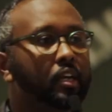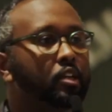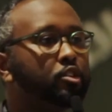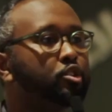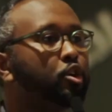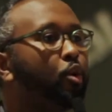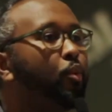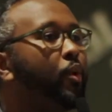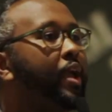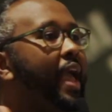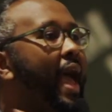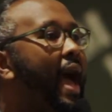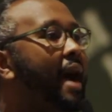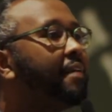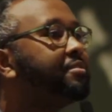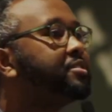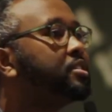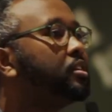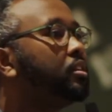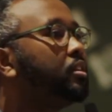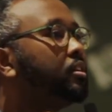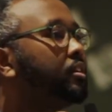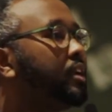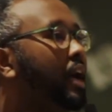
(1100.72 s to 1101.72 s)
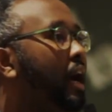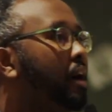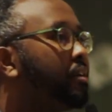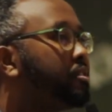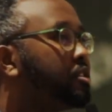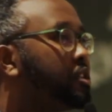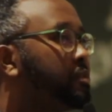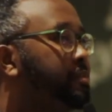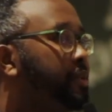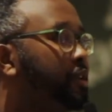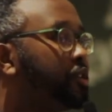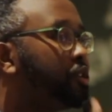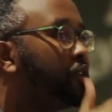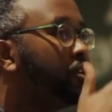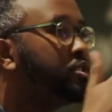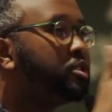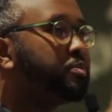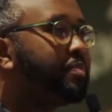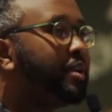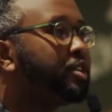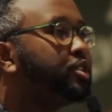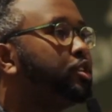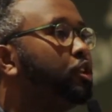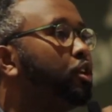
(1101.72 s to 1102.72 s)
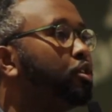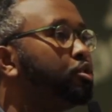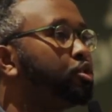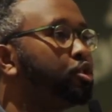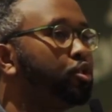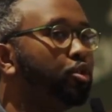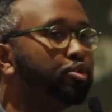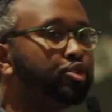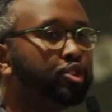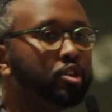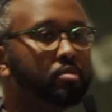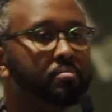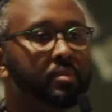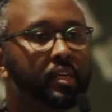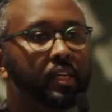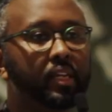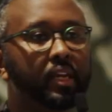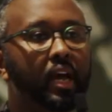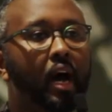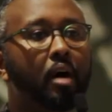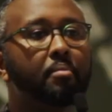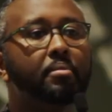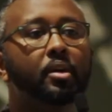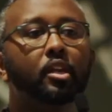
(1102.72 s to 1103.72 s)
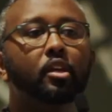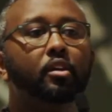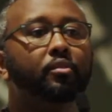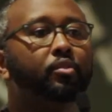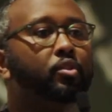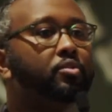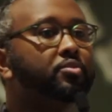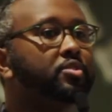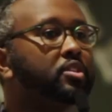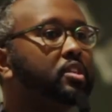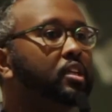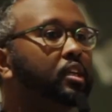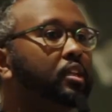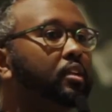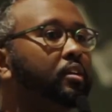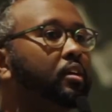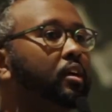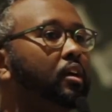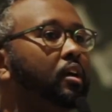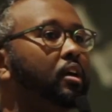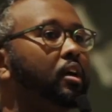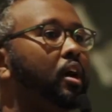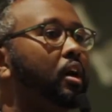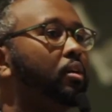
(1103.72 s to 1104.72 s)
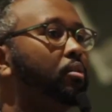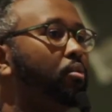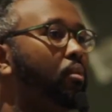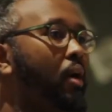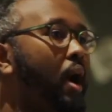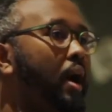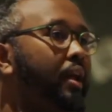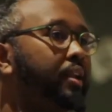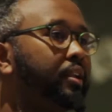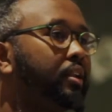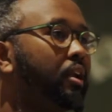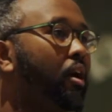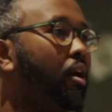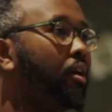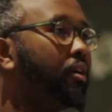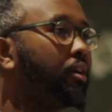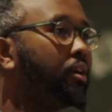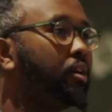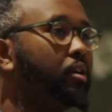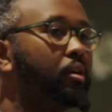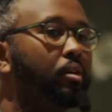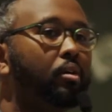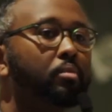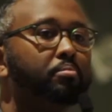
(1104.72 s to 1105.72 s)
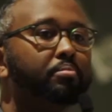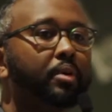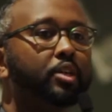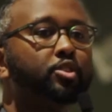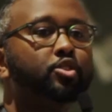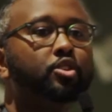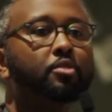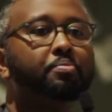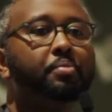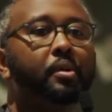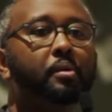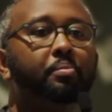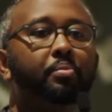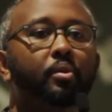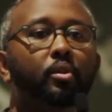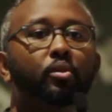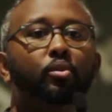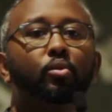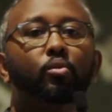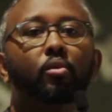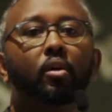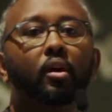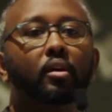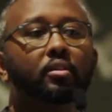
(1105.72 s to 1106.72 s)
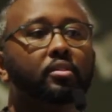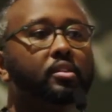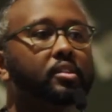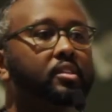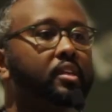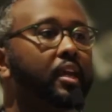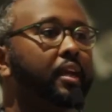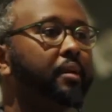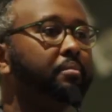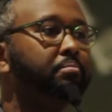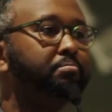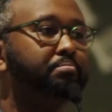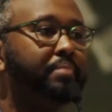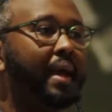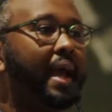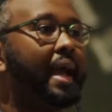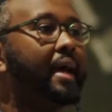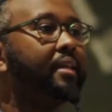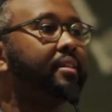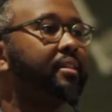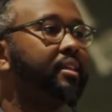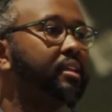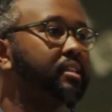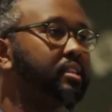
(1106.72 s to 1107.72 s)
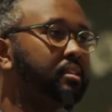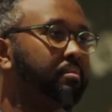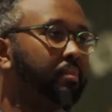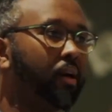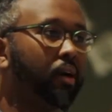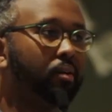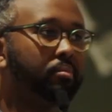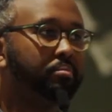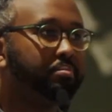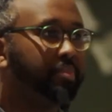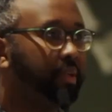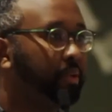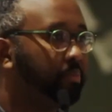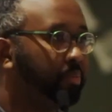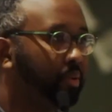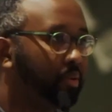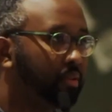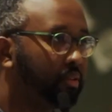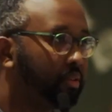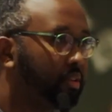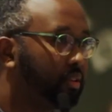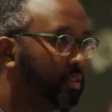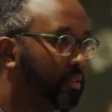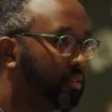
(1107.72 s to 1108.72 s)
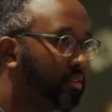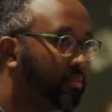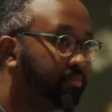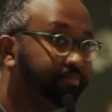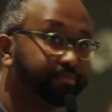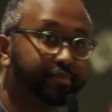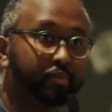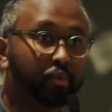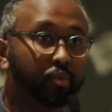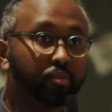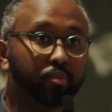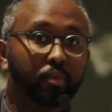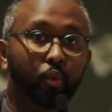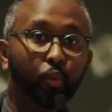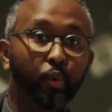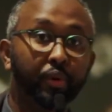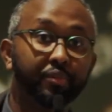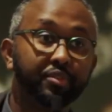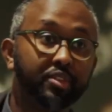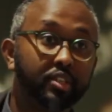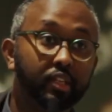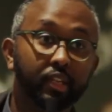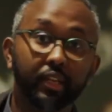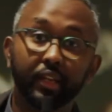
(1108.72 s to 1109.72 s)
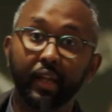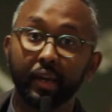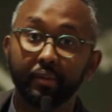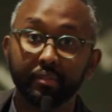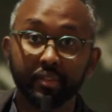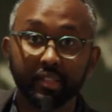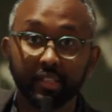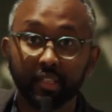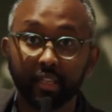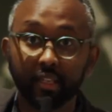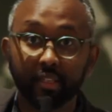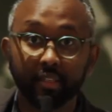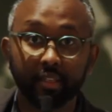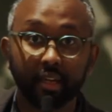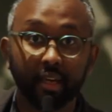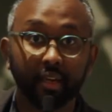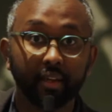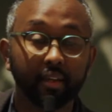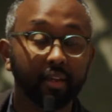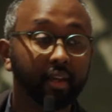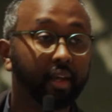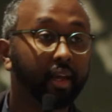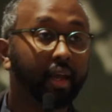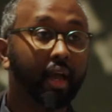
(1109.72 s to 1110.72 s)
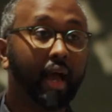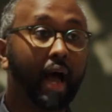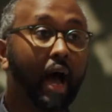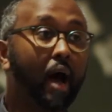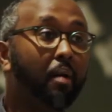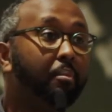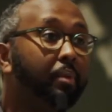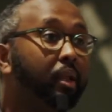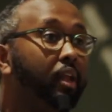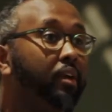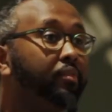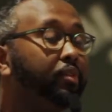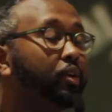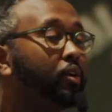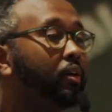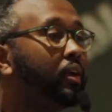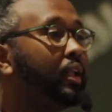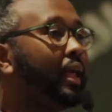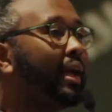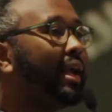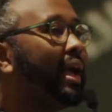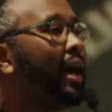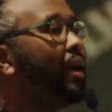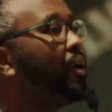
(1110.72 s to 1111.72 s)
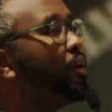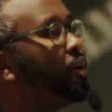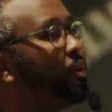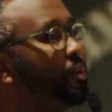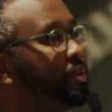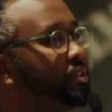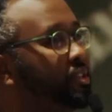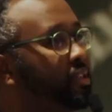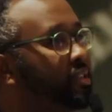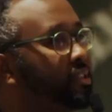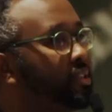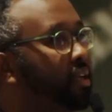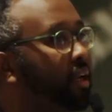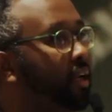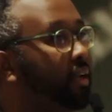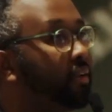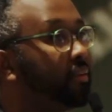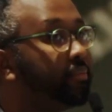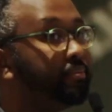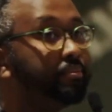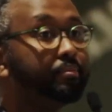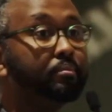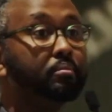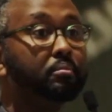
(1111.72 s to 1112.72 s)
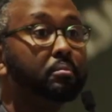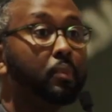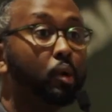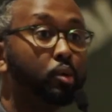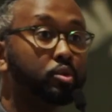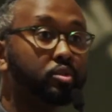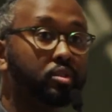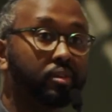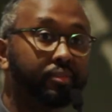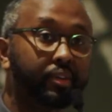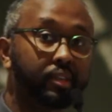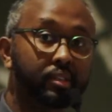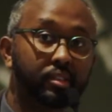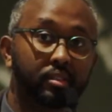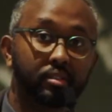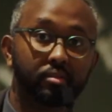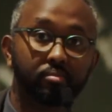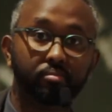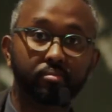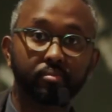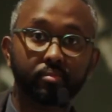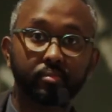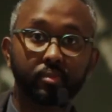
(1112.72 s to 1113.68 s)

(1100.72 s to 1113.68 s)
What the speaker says: So we have to learn how to speak. So especially on social media, how many of you have seen a rotten article, bunch of people who are saying bad things about people? We've seen it every single day. How many of you are like, I don't know what to say? Most of us.